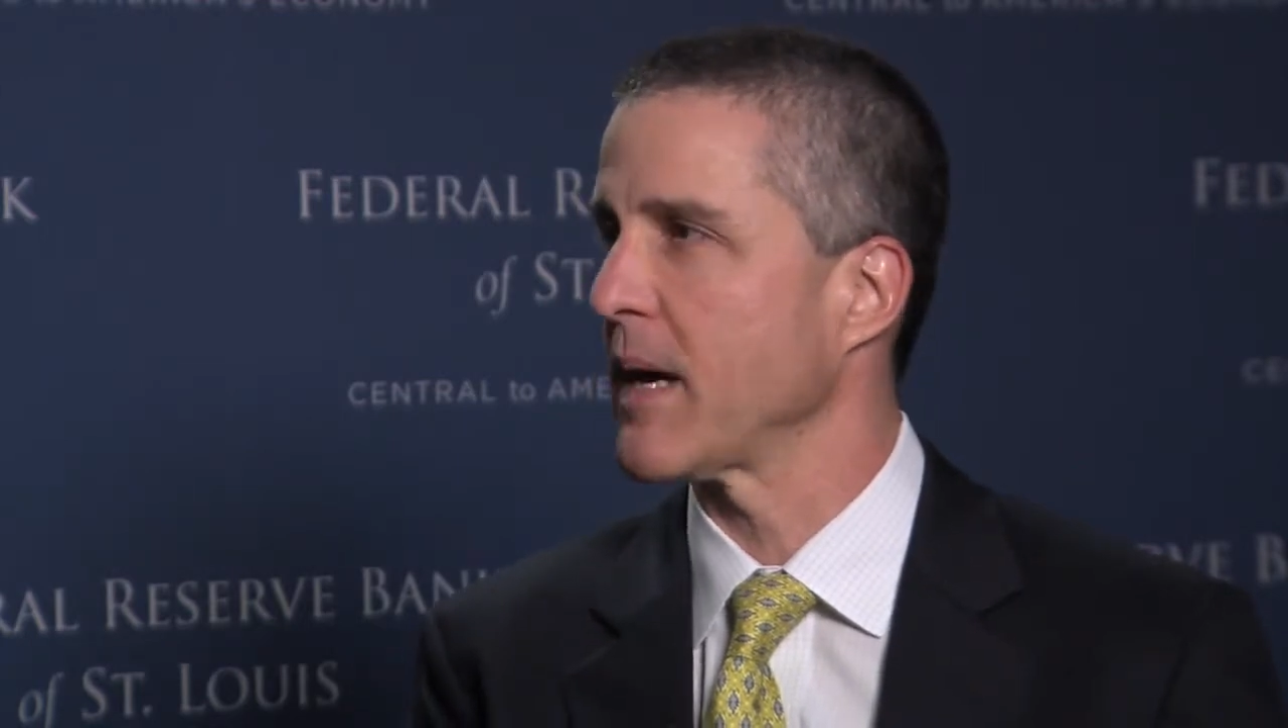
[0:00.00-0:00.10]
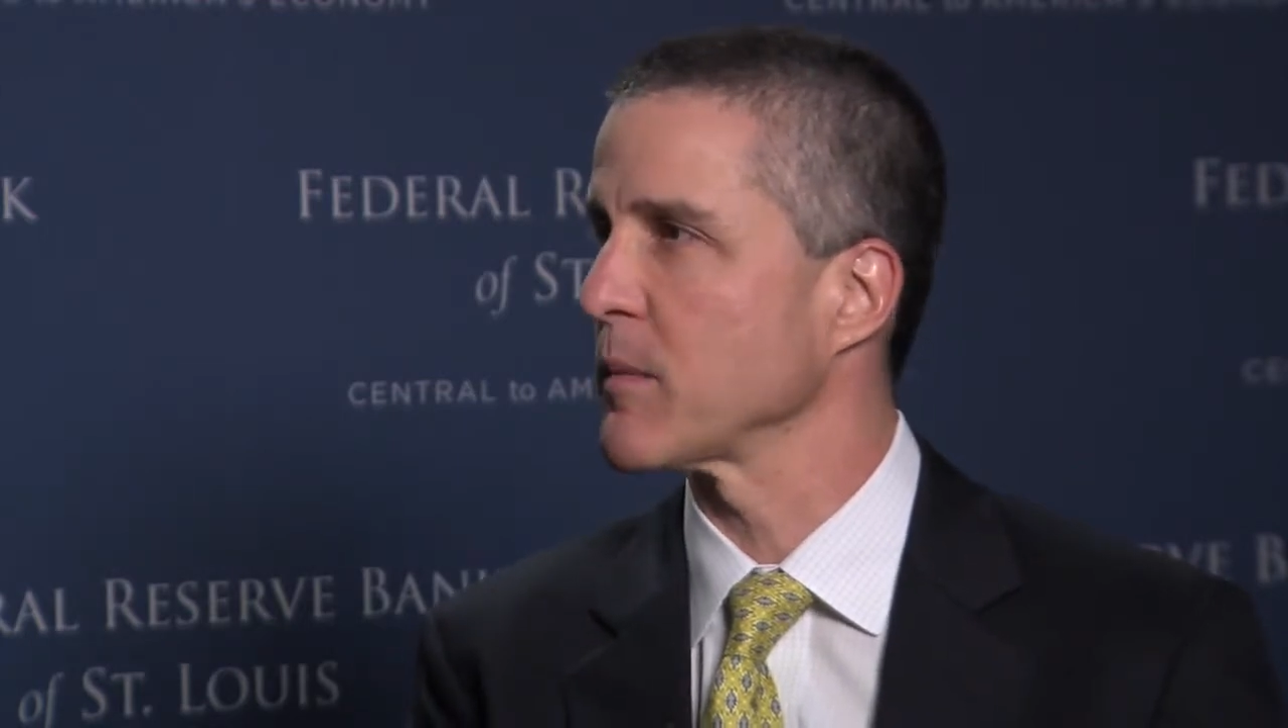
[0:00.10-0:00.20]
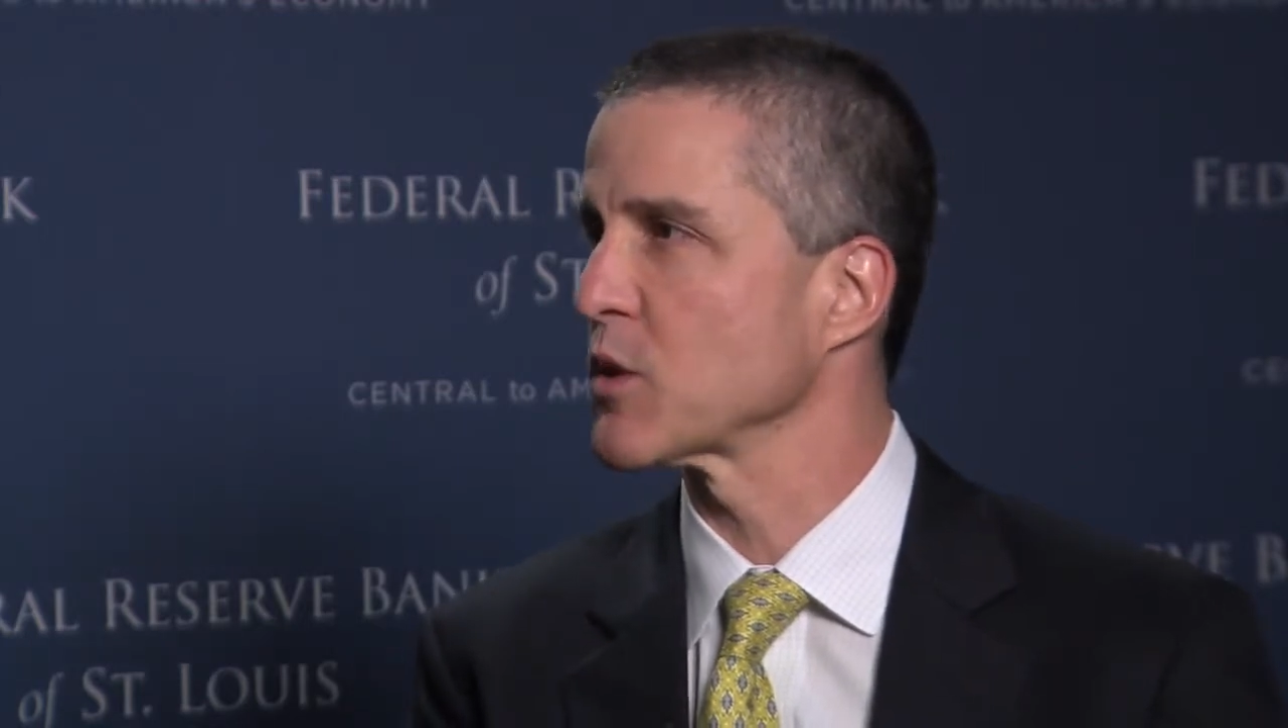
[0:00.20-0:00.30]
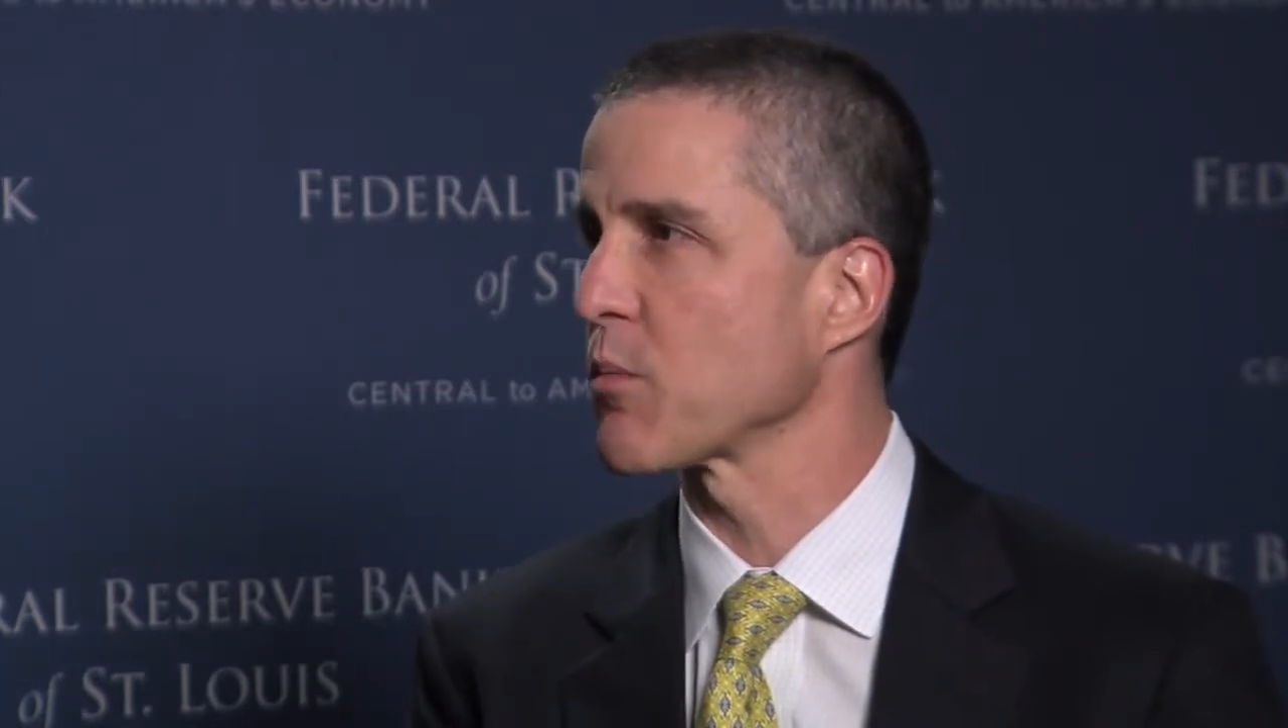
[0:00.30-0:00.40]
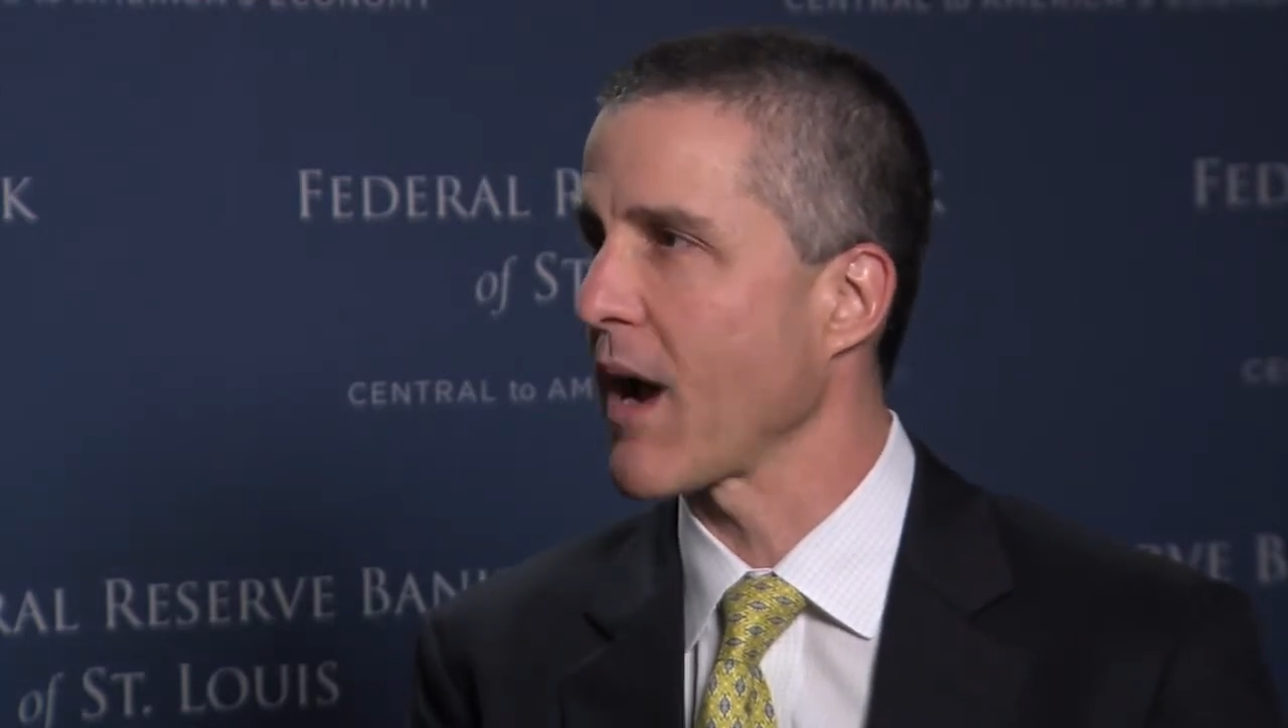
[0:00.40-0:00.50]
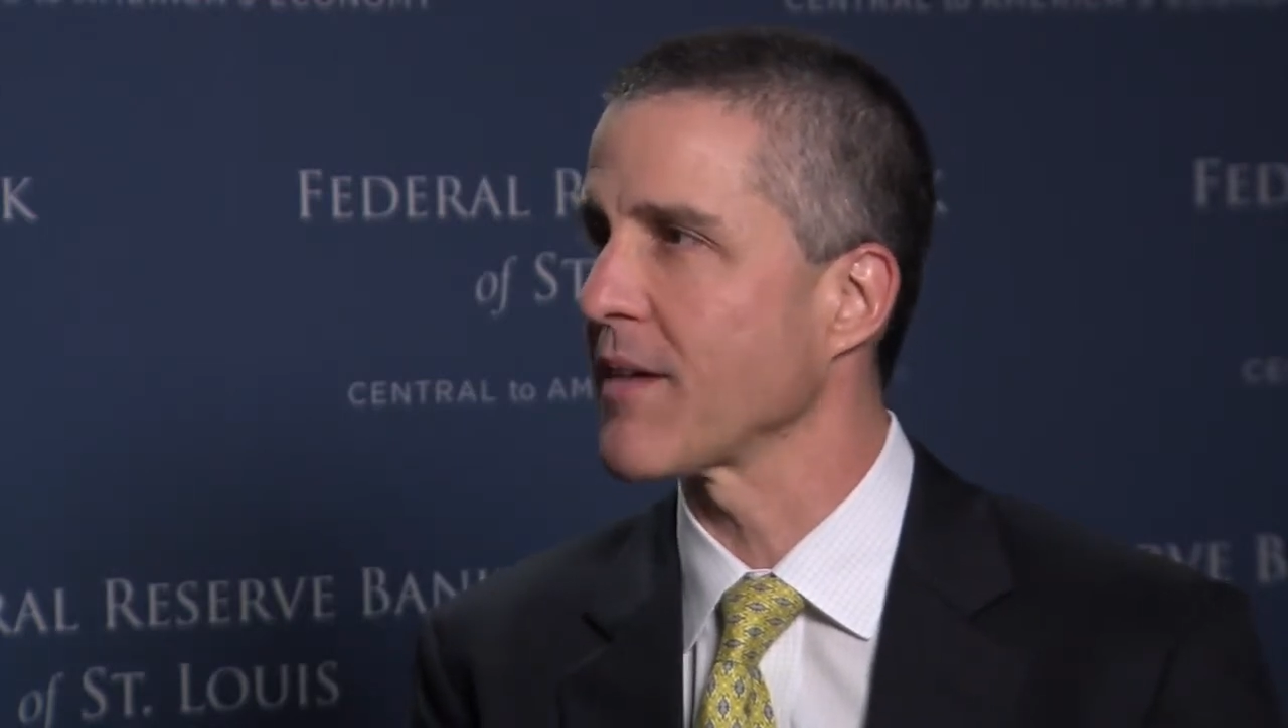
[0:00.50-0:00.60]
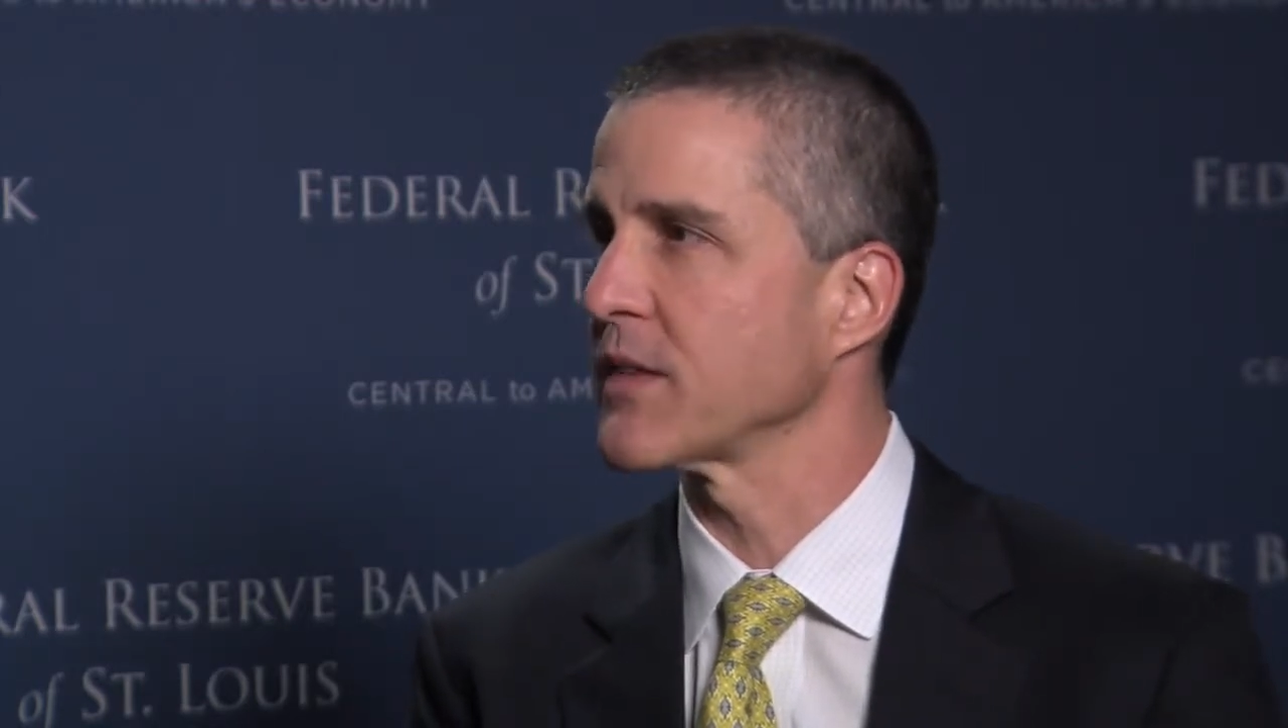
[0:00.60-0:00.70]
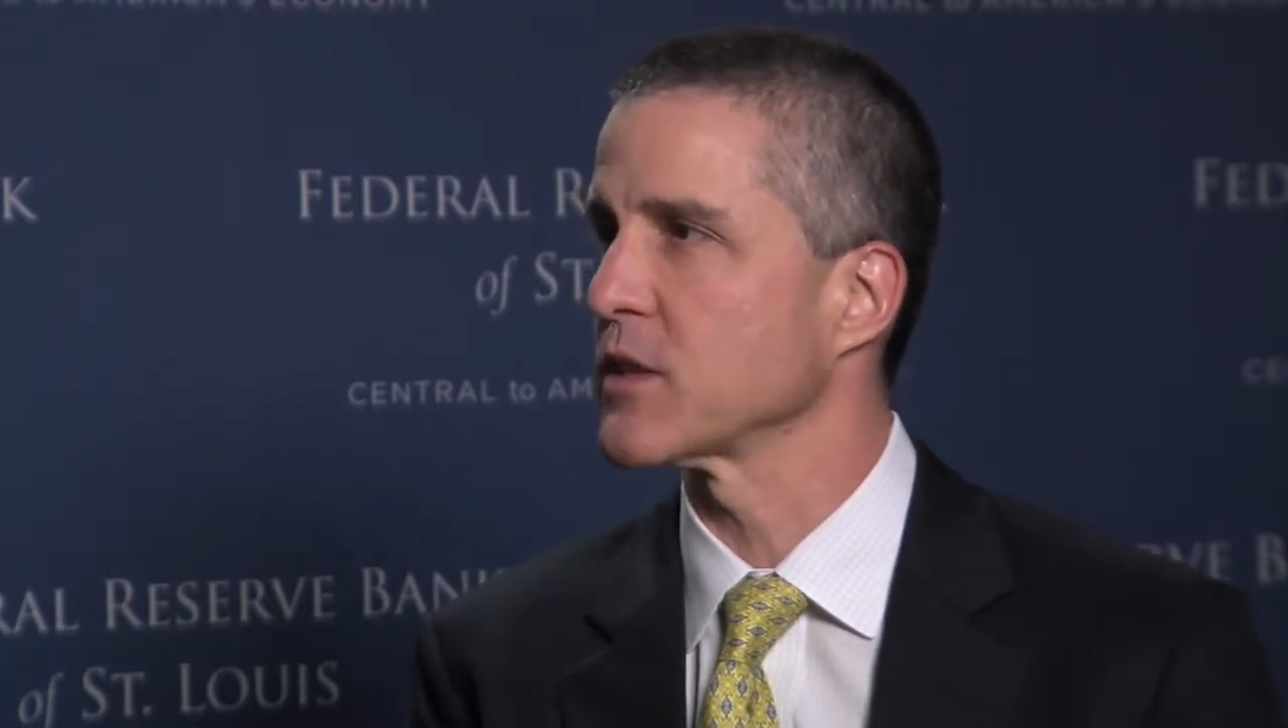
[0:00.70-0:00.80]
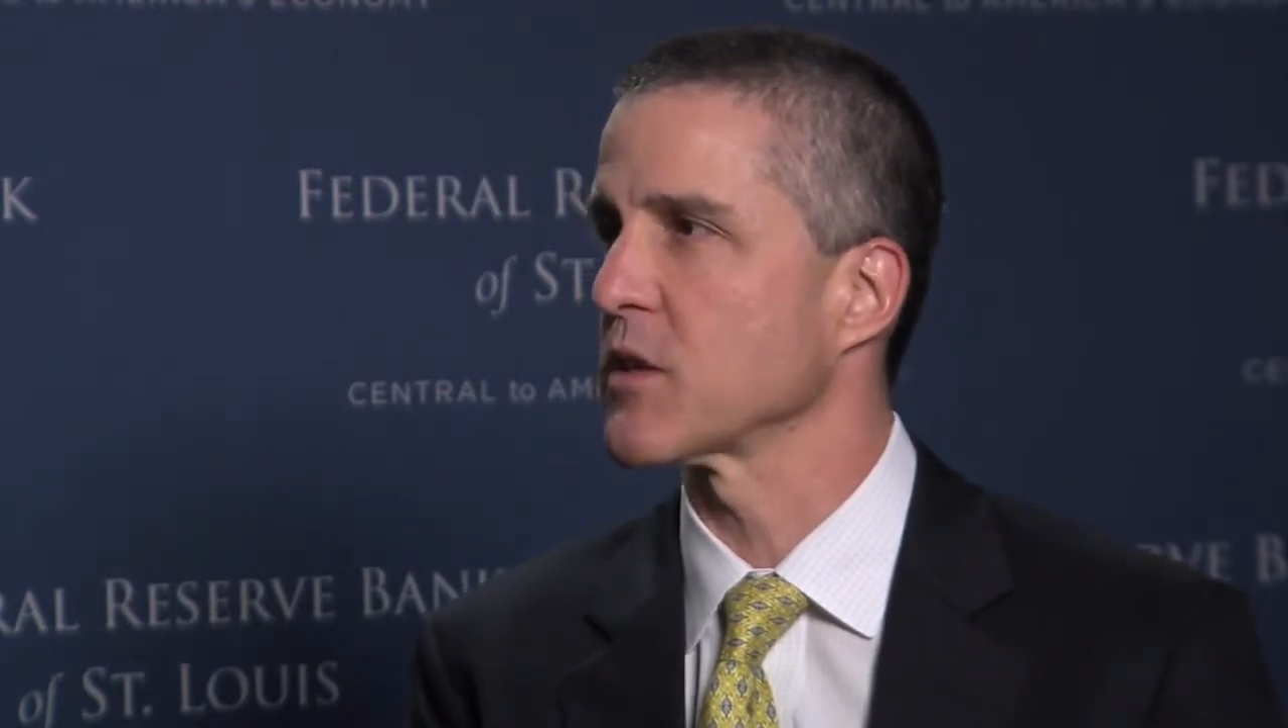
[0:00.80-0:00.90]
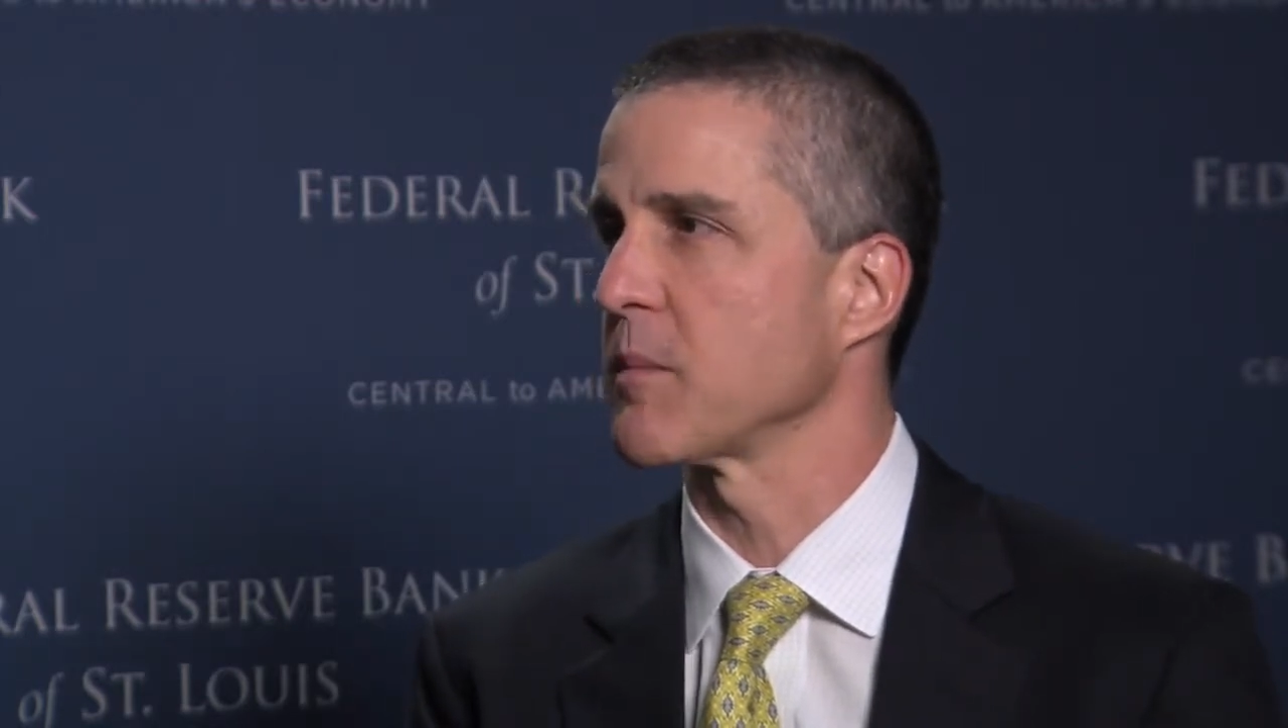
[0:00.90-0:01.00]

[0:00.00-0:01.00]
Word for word: how much profits